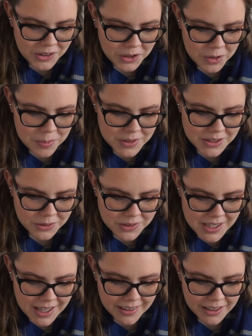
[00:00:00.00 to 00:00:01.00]
her, but don't
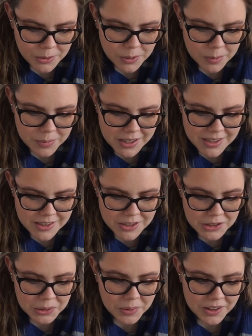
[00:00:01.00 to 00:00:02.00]
tell anyone because you
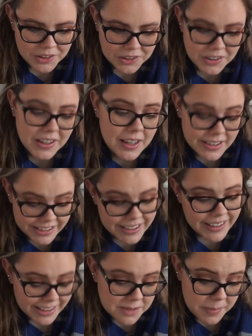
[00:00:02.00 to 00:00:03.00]
don't want her to get
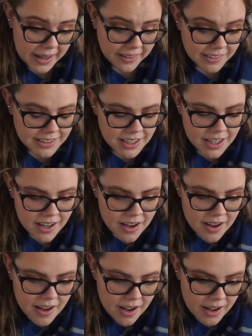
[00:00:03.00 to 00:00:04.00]
expelled.
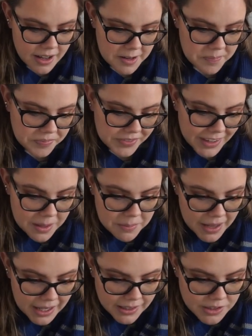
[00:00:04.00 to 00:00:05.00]
Um, get
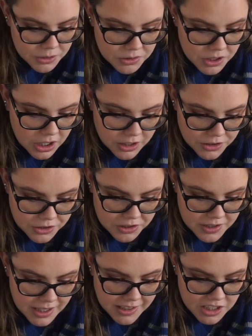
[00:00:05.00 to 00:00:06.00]
mad and don't talk to her.
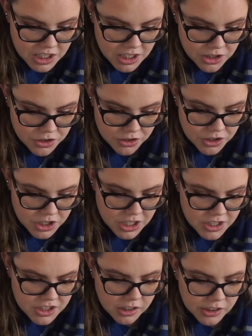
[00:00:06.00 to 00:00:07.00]
Tell a teacher. She
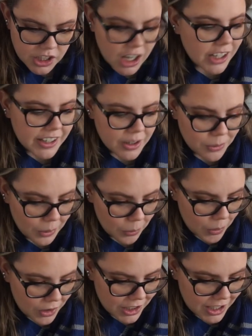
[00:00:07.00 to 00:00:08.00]
shall not get
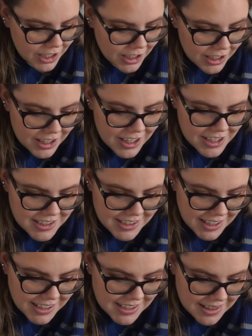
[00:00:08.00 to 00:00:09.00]
rewarded.
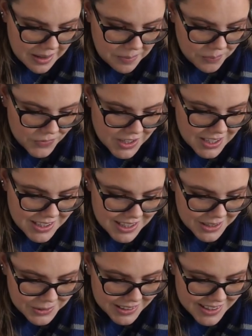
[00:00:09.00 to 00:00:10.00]
Jinx them.
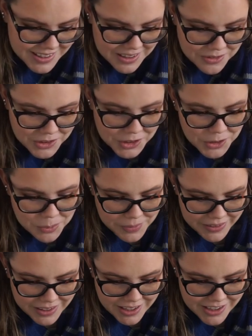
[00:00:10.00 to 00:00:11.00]
She will suffer
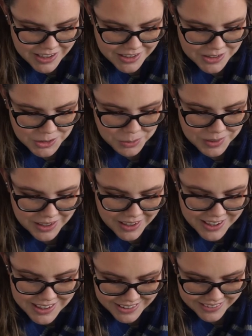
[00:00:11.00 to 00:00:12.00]
humiliation soon
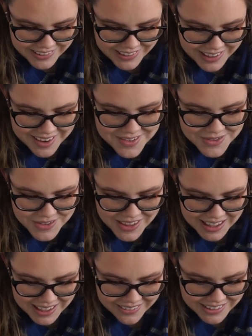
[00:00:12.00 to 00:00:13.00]
enough.
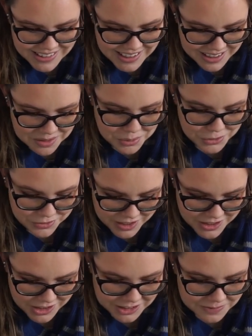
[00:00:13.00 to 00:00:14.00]
Then I will tell a
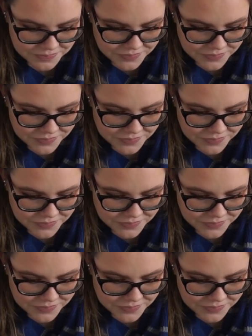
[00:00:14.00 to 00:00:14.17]
professor.